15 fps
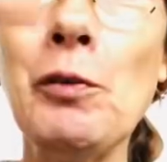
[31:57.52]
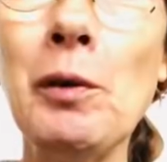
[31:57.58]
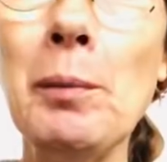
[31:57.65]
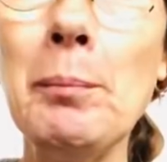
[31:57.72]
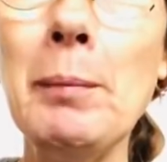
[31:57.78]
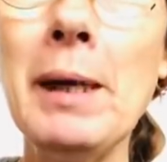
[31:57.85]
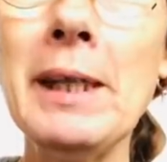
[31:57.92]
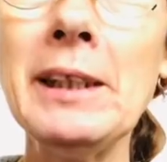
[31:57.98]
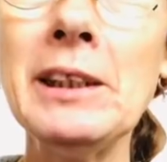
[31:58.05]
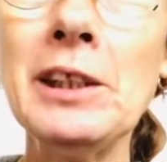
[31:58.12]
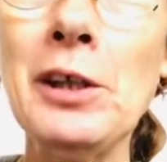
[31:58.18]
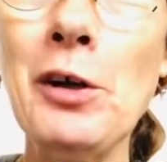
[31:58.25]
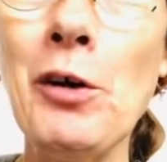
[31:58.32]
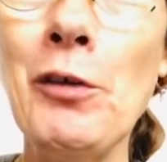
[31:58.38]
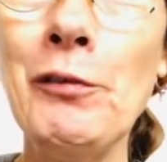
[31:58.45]

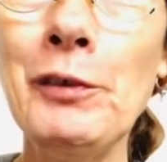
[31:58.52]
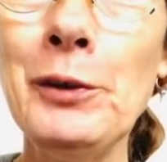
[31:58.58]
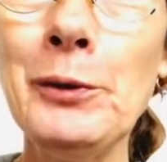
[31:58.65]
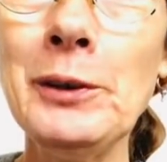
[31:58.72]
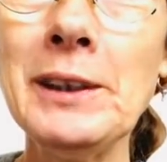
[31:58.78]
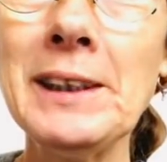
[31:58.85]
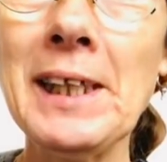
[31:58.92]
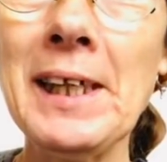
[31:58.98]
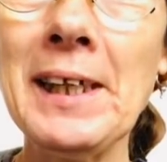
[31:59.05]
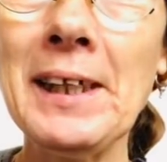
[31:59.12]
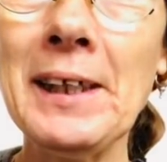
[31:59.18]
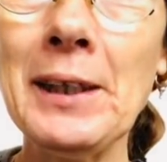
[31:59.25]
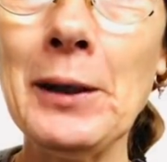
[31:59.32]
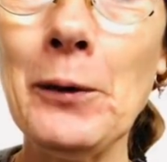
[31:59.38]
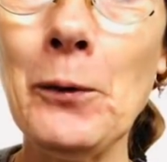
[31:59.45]
remainder of your
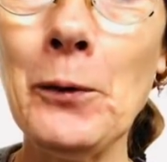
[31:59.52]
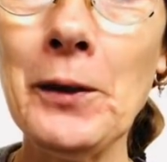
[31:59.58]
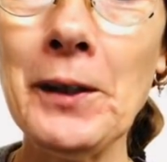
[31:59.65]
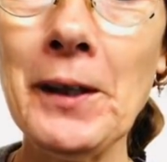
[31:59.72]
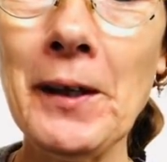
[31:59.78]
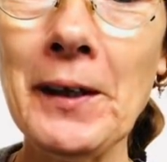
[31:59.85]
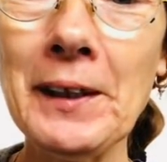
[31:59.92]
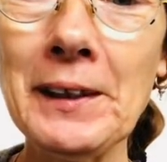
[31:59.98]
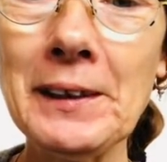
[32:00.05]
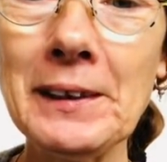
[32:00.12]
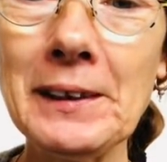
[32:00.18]
day or night.